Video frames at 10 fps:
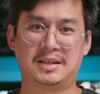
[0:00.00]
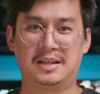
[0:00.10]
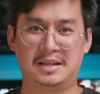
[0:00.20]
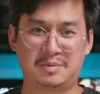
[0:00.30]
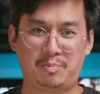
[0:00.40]

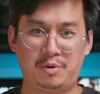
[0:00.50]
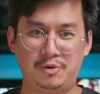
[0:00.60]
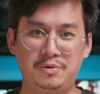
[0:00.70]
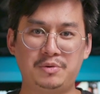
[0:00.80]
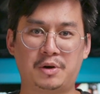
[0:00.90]
in this
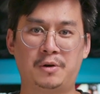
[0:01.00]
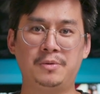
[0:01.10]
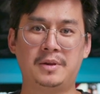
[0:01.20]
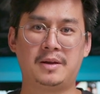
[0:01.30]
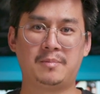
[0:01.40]
blue
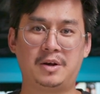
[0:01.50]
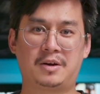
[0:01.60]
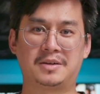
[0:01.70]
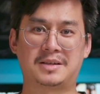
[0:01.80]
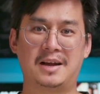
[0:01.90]
tone
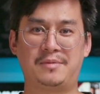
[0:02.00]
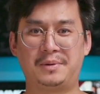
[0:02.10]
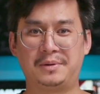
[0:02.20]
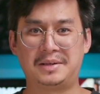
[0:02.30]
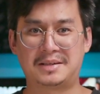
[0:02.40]
because I
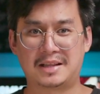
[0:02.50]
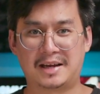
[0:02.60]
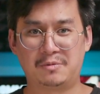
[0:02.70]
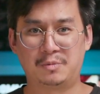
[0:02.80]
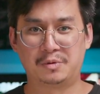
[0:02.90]
feel this
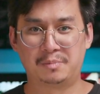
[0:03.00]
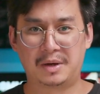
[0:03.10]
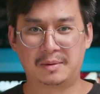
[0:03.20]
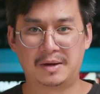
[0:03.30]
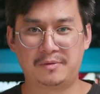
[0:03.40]
light would
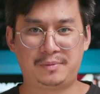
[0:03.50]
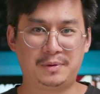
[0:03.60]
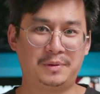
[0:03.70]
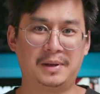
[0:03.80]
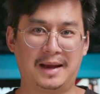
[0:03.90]
make me
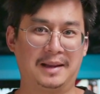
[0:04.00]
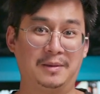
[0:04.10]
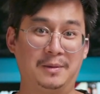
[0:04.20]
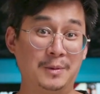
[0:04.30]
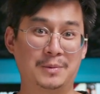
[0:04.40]
feel
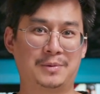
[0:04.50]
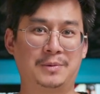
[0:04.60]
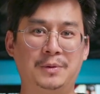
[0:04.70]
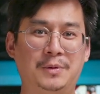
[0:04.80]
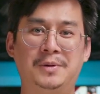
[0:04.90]
and look
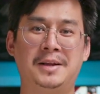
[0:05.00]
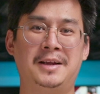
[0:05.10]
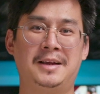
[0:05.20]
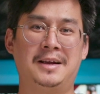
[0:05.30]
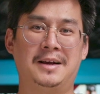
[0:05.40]
cool,
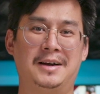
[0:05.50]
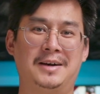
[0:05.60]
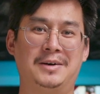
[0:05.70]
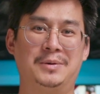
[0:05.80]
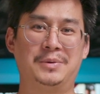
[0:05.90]

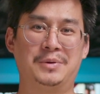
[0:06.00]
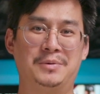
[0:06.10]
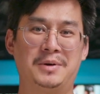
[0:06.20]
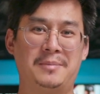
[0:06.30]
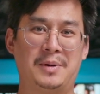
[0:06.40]

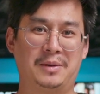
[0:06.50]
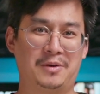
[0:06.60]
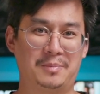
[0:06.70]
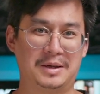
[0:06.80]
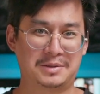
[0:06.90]
although I might
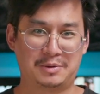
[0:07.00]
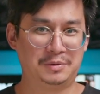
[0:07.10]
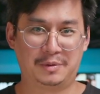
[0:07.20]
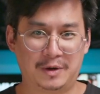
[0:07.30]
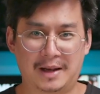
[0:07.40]
not be as
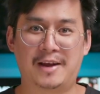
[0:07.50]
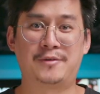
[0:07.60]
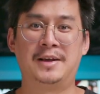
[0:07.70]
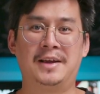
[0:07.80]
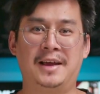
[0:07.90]
cool in real
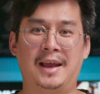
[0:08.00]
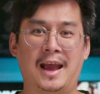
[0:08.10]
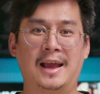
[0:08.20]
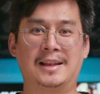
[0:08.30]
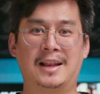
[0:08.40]
life.
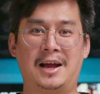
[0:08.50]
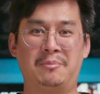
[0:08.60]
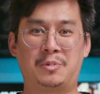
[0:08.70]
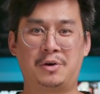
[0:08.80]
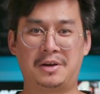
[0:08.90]
And
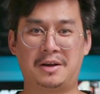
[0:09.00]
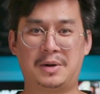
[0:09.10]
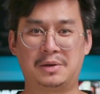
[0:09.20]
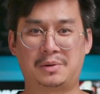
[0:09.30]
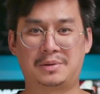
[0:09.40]
I'm talking
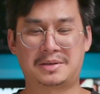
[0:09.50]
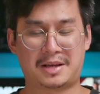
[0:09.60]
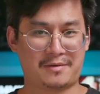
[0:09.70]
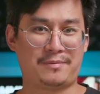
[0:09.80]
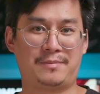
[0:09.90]
about
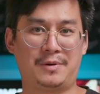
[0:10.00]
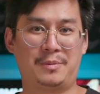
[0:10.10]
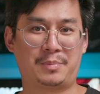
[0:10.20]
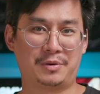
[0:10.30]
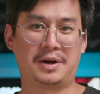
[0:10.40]
stuff
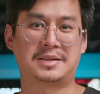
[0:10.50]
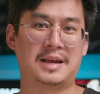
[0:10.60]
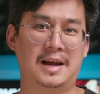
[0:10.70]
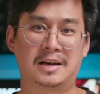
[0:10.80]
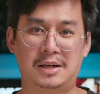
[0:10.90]
or products
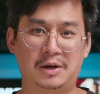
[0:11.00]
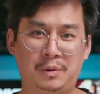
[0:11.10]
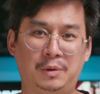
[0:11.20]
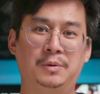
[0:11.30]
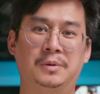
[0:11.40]
that are actually
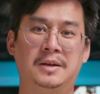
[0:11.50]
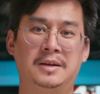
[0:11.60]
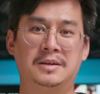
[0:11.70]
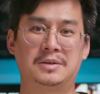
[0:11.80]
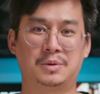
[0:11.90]
cool,
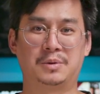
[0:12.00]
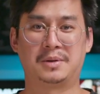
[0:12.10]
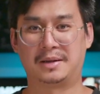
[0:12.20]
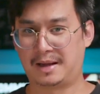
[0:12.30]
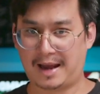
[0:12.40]

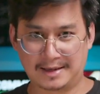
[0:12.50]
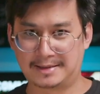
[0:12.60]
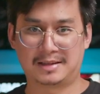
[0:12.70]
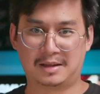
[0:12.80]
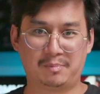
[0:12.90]
so
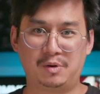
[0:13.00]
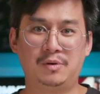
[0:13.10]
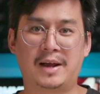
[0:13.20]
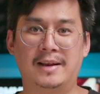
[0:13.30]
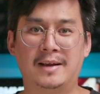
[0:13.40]
hence the
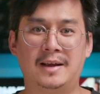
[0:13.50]
blue light.